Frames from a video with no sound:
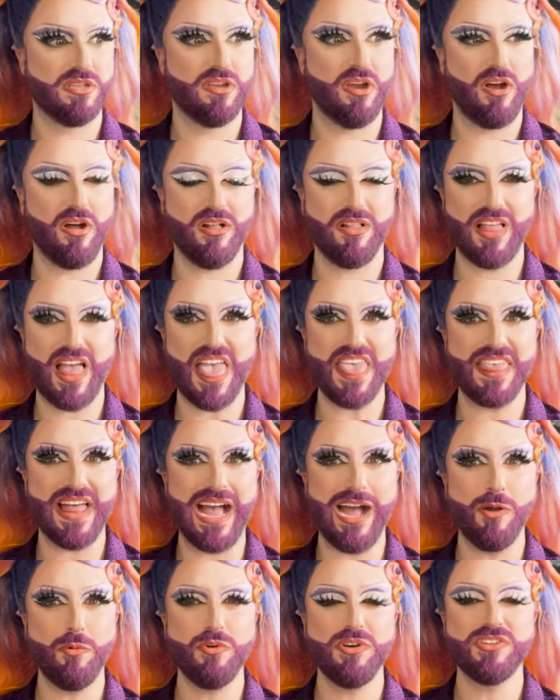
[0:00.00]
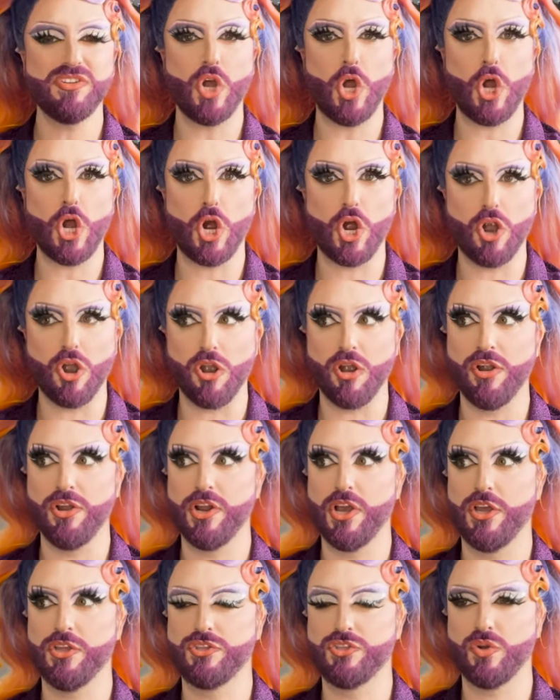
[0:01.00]
Y'all, that was a
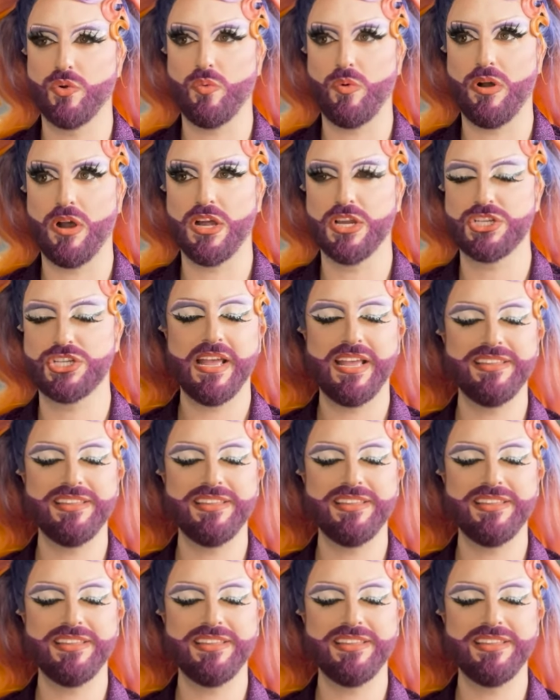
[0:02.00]
hard to watch.